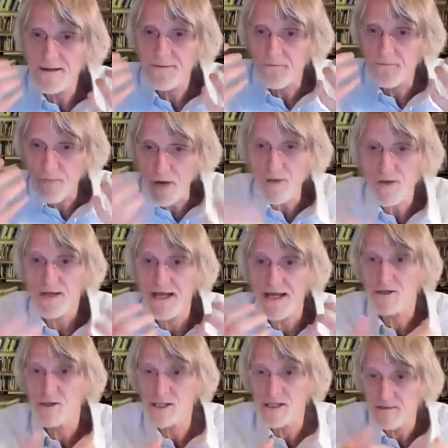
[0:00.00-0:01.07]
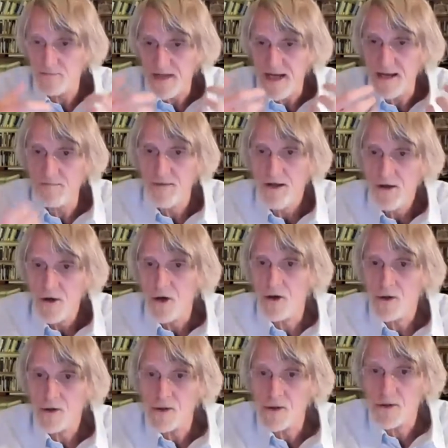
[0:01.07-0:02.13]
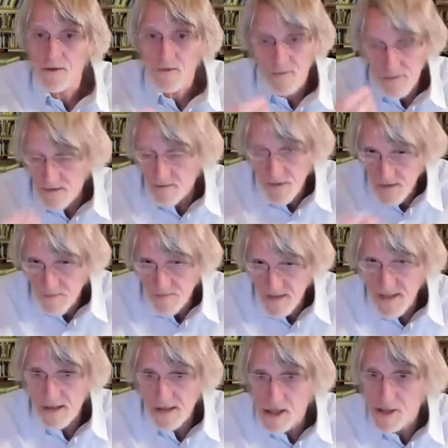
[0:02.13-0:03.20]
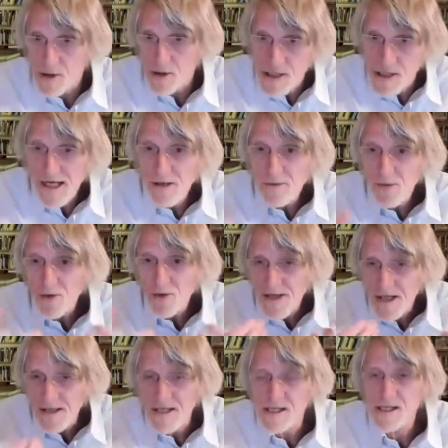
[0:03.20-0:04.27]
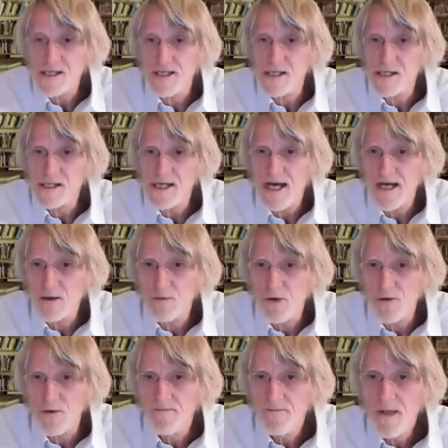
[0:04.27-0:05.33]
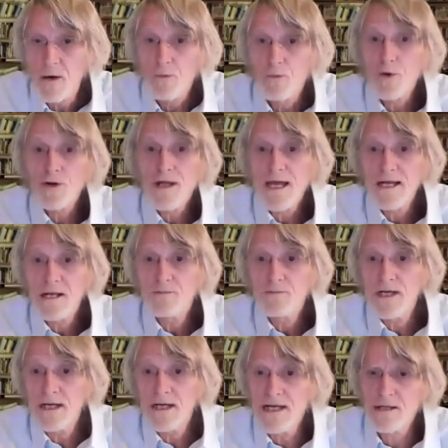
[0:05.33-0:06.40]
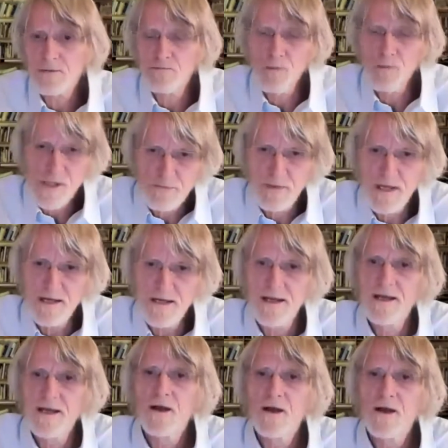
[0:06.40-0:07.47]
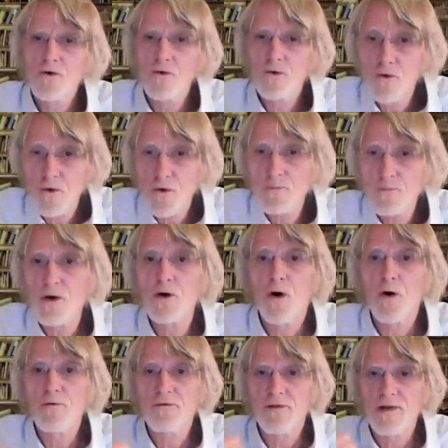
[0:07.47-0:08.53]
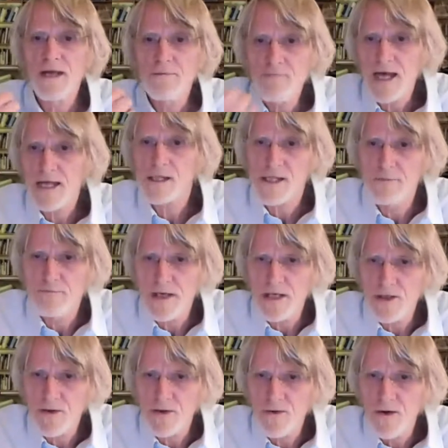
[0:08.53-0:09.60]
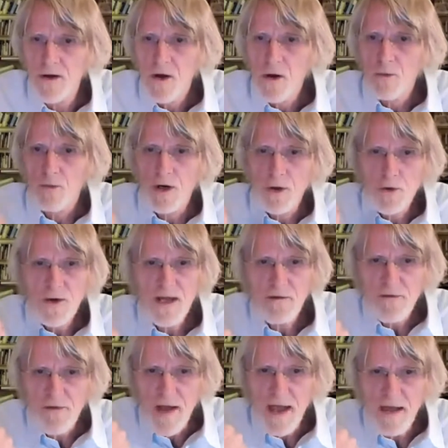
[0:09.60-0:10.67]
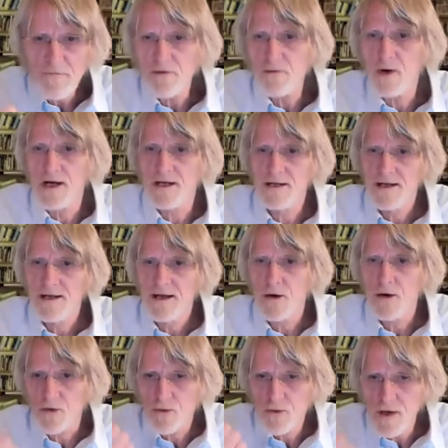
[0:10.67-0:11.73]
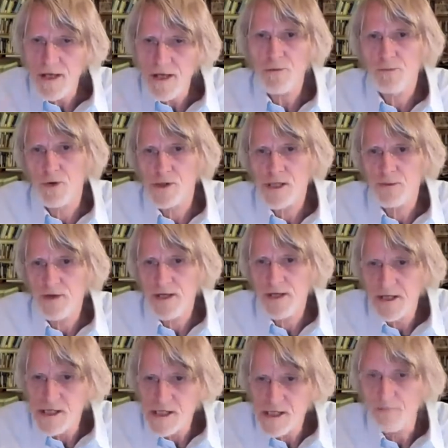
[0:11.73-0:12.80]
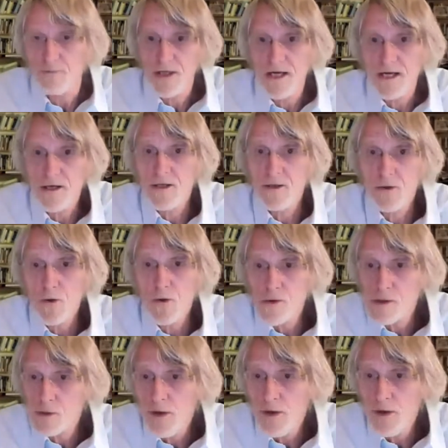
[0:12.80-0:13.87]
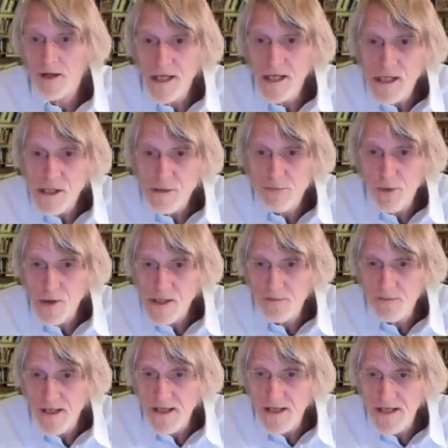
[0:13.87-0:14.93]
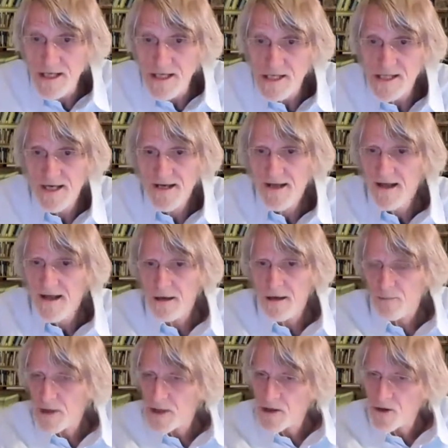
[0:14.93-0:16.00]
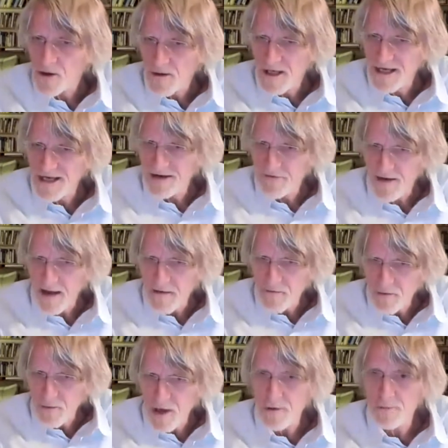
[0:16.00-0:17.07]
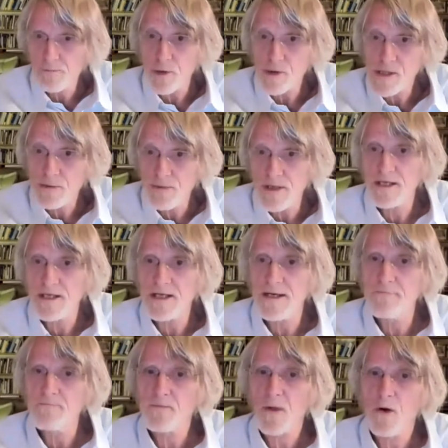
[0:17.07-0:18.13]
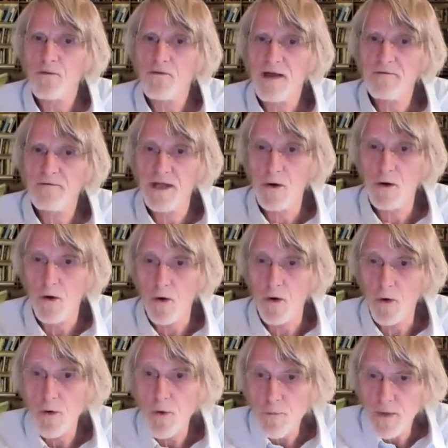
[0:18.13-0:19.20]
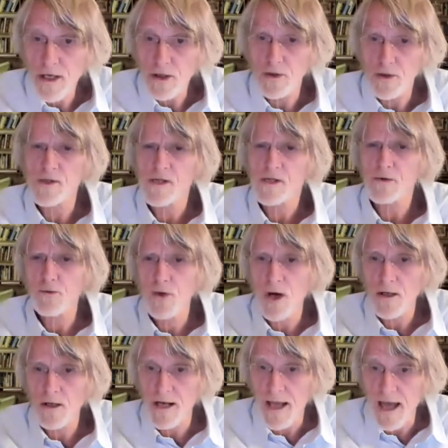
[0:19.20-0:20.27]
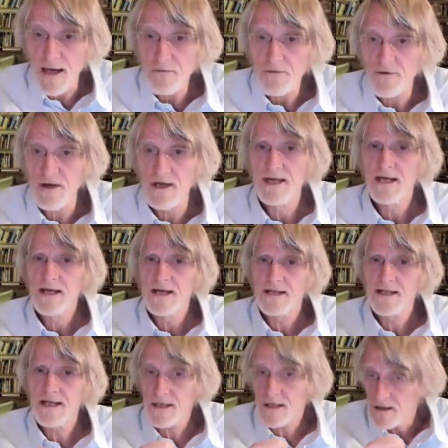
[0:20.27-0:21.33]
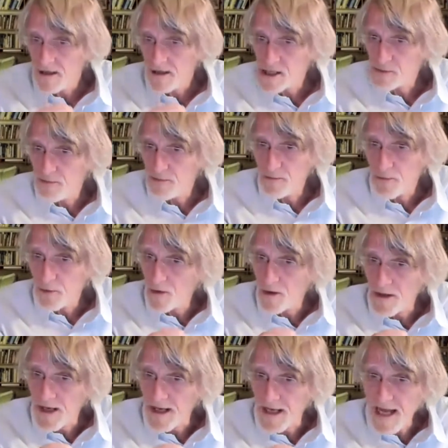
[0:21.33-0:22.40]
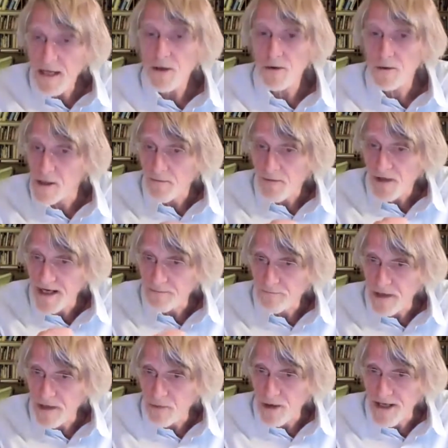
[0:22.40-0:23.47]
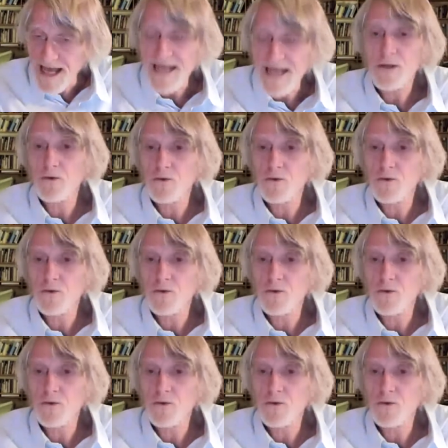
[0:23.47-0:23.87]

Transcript: but at the same time that is sustainable, that is desirable. What can it be? It must be a utopia of emancipation, where you give everyone greater possibilities, in particular those with least possibilities, and particularly give everyone a possibility of having occupations throughout life that these people like, something people like to